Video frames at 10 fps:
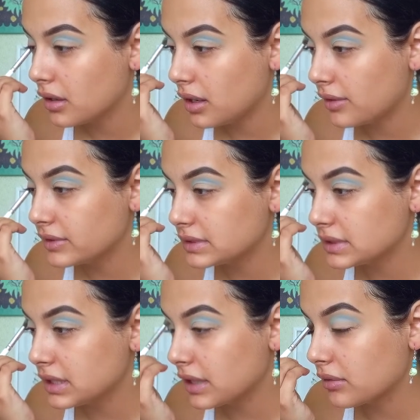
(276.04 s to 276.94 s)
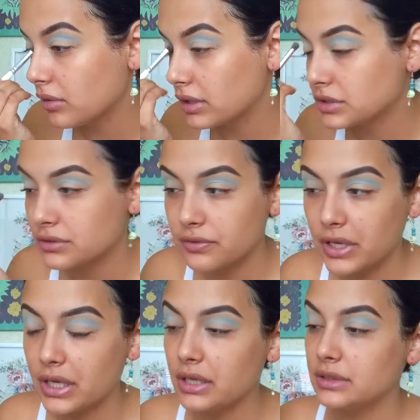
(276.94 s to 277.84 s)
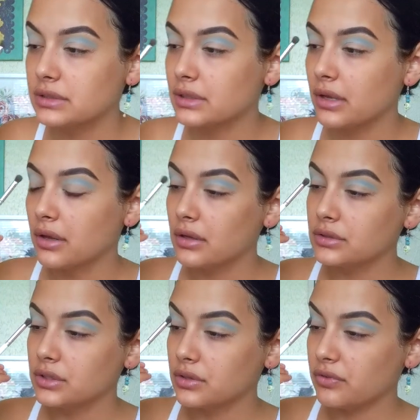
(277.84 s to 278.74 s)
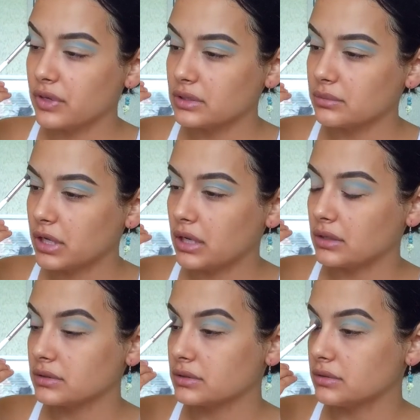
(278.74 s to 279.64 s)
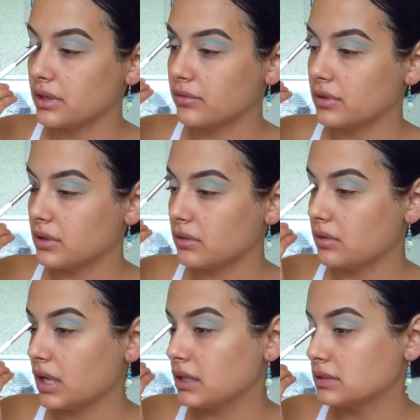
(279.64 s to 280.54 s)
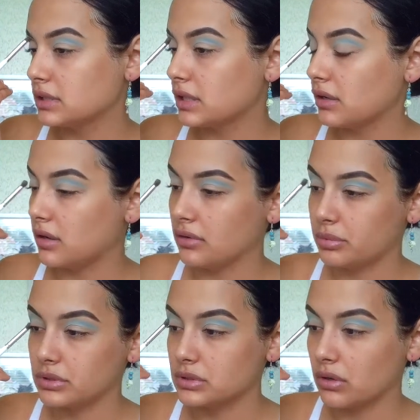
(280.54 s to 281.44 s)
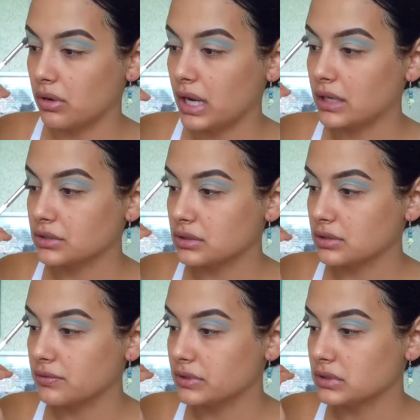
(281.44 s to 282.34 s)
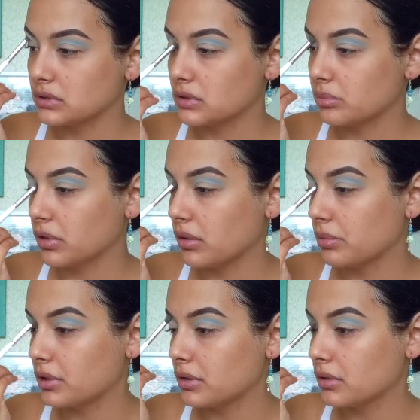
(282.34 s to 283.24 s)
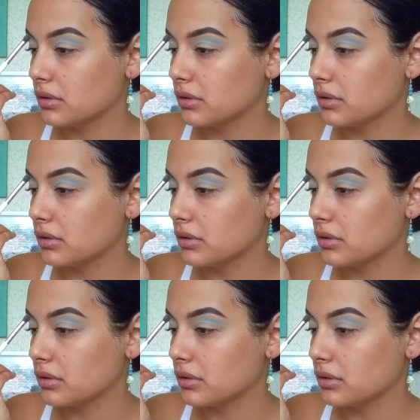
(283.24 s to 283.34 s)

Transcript: Obviously, like, wash your face, do your face mask, do everything you can to take it off, but don't actually physically pop it.